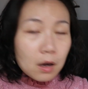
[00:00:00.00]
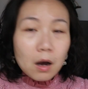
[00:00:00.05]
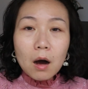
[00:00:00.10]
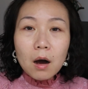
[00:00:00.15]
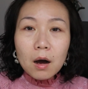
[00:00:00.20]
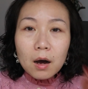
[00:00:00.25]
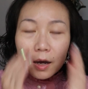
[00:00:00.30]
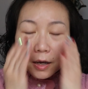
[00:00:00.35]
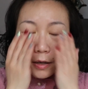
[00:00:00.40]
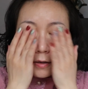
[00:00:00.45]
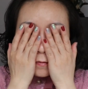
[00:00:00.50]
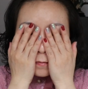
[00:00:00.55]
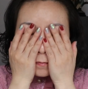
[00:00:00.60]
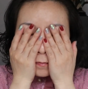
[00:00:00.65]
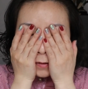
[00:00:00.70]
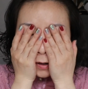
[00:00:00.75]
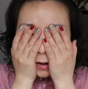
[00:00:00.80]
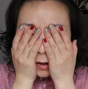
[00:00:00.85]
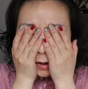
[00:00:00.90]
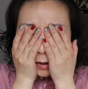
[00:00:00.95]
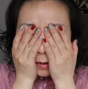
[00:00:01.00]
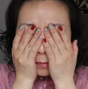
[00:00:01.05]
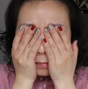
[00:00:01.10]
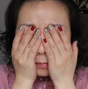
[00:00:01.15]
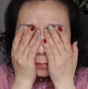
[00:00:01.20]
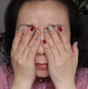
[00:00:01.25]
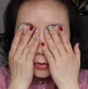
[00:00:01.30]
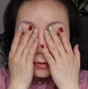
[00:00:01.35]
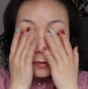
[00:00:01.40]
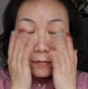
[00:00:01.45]
I've
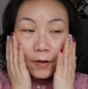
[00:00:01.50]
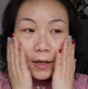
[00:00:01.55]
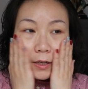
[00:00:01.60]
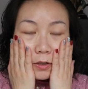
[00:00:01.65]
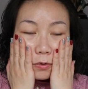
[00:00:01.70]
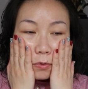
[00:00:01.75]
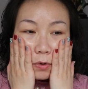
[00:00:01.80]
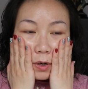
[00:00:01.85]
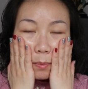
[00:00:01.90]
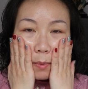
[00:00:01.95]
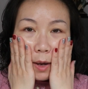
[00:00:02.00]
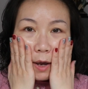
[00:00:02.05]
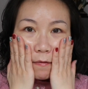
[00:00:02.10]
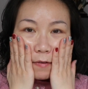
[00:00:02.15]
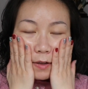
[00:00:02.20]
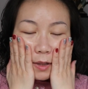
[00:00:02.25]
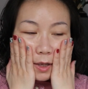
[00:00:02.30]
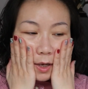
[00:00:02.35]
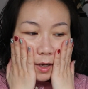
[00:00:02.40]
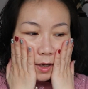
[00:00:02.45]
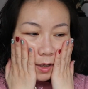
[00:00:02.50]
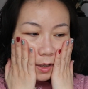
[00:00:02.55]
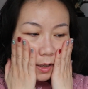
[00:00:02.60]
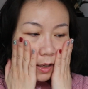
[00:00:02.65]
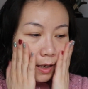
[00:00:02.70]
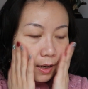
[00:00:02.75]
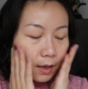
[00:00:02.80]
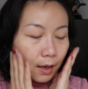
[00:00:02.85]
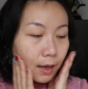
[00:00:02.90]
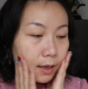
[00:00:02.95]
put face cream and everything
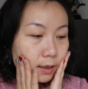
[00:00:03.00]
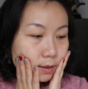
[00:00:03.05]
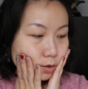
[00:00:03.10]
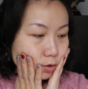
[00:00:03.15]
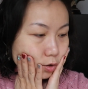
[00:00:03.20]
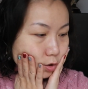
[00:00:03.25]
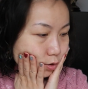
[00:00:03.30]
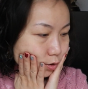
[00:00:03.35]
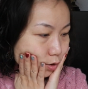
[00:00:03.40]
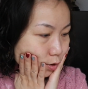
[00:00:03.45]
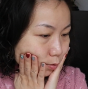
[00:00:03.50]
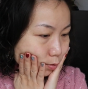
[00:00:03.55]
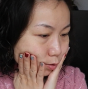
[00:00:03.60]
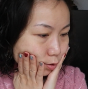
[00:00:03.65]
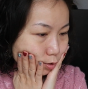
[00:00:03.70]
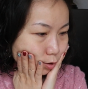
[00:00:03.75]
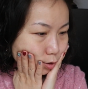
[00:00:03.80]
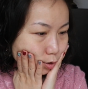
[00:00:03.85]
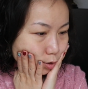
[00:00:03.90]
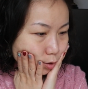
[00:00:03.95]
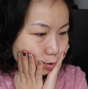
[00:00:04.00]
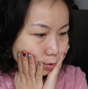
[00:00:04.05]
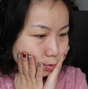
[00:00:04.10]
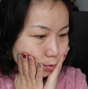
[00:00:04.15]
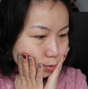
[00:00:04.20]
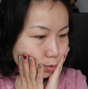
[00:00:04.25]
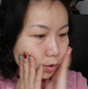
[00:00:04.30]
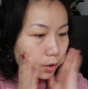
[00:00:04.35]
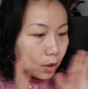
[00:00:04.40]
and just going to